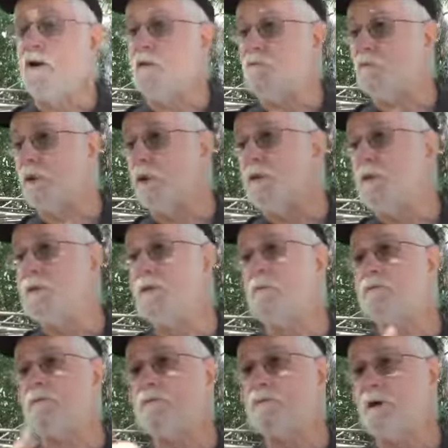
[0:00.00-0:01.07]
of waking
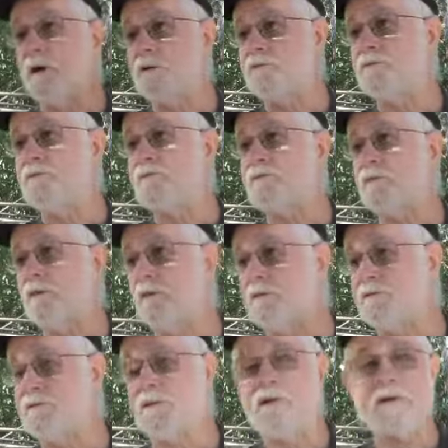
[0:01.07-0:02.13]
up the phosphorus and
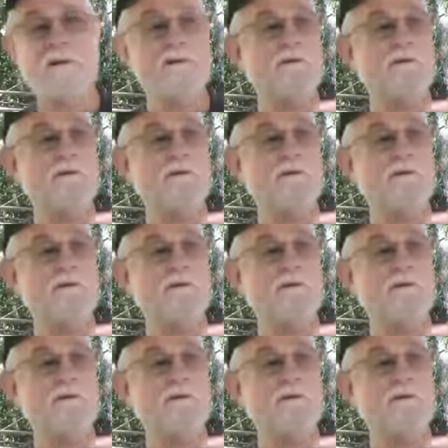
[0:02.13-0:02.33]
the zinc.